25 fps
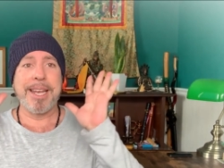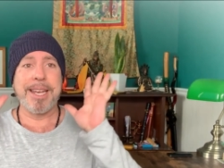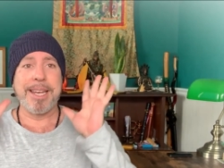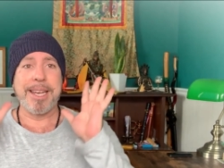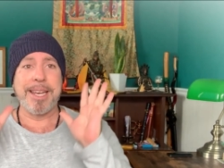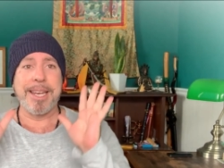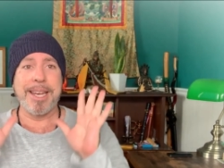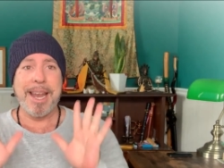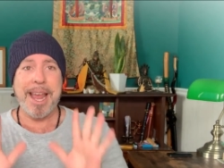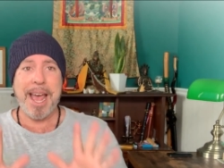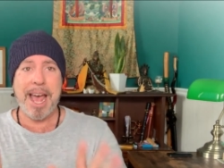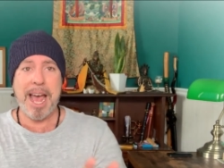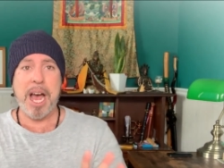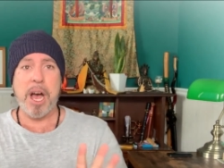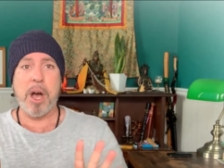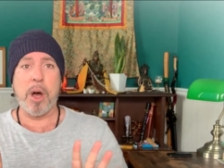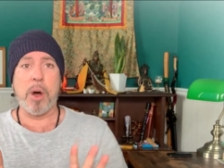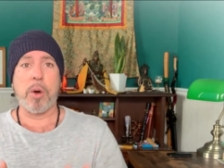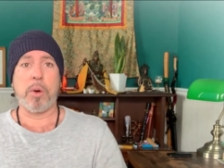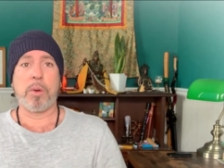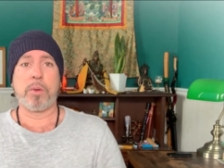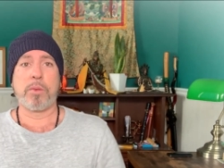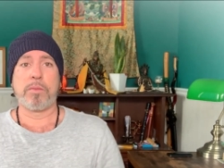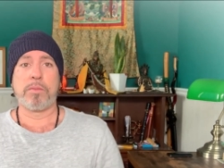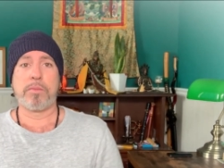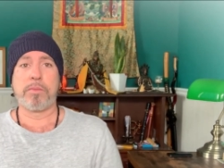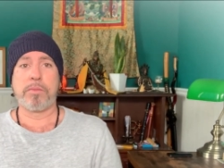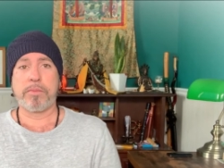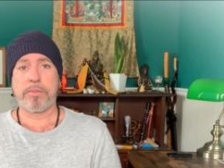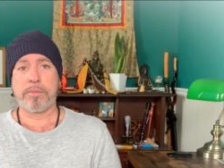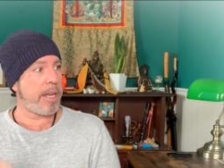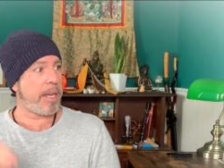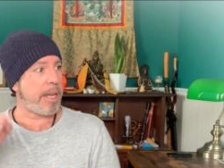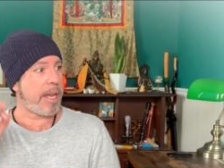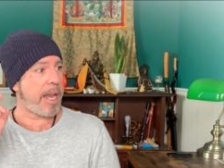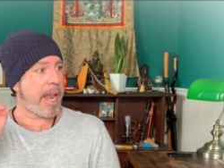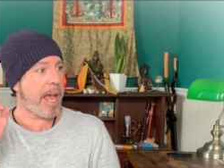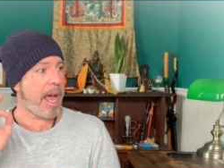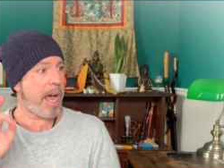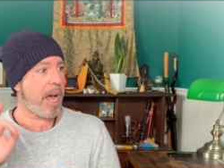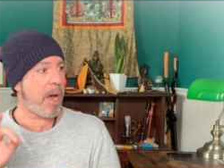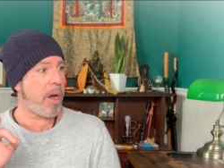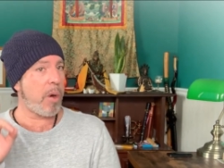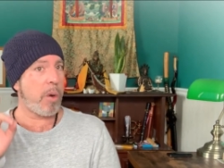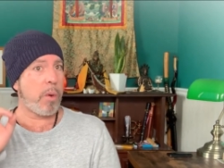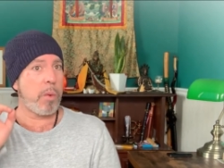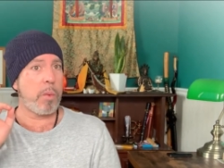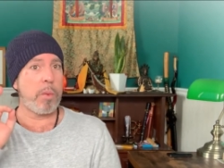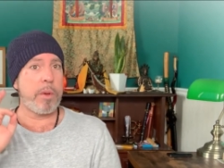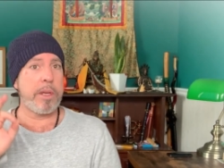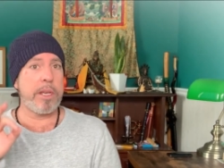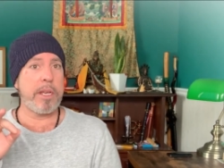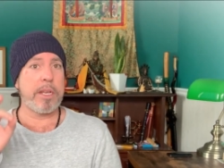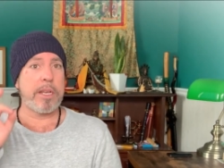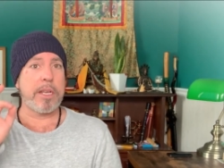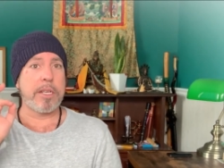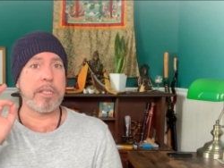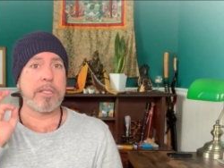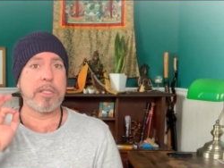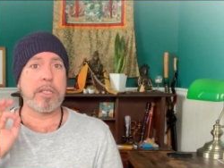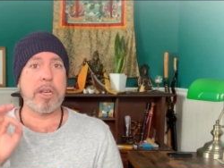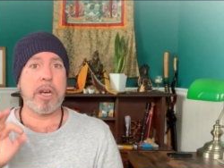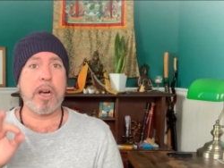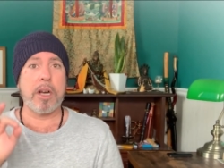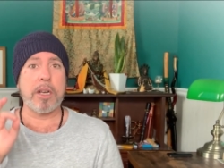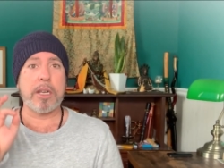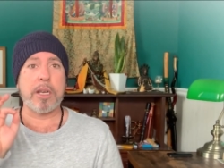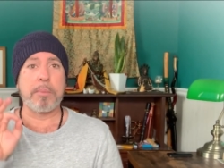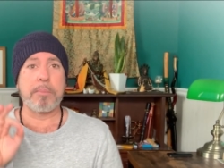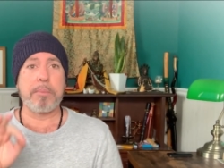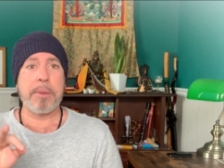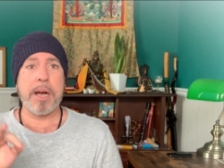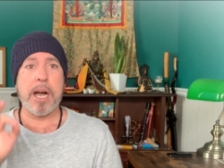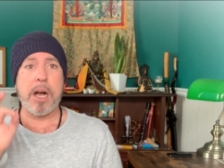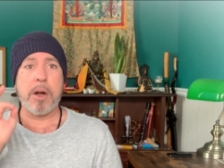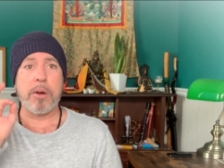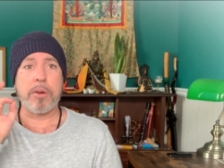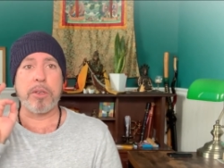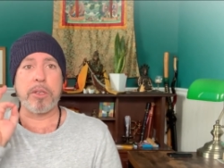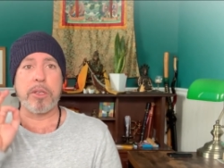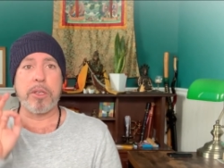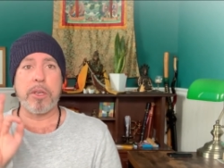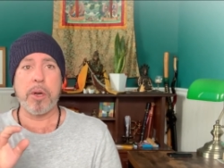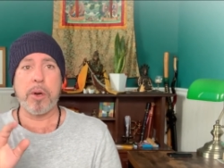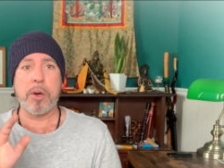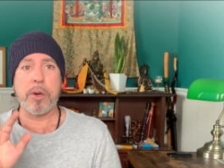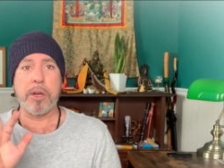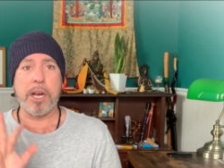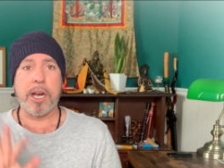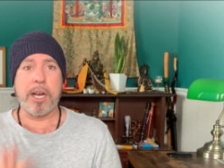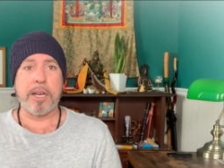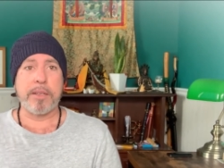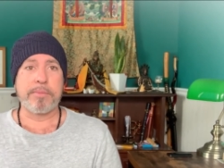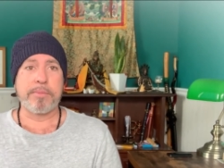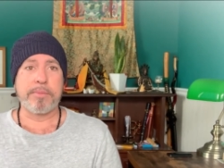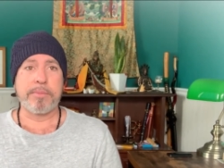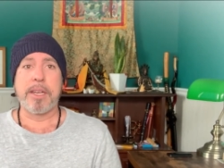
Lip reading: now we can talk about yoga.